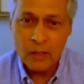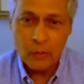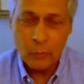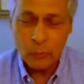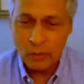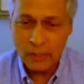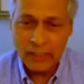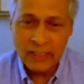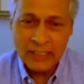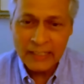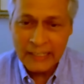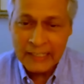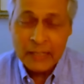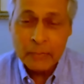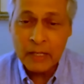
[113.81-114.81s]
relate
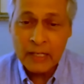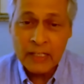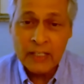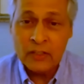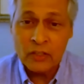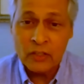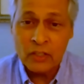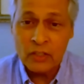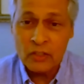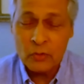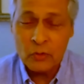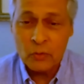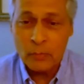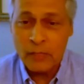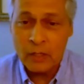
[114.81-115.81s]
to anybody in our
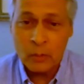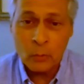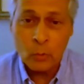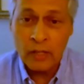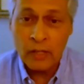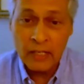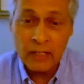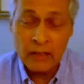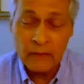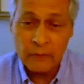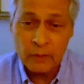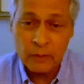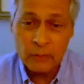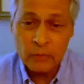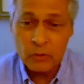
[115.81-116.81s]
country, no matter where they come
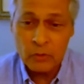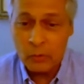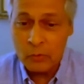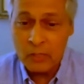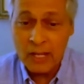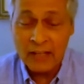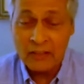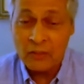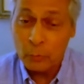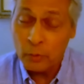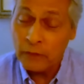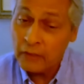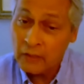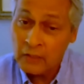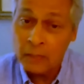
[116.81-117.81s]
from. So, yeah,
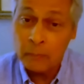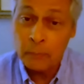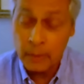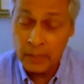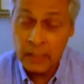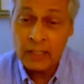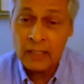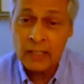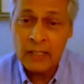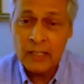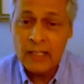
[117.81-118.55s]
terrific t- pick.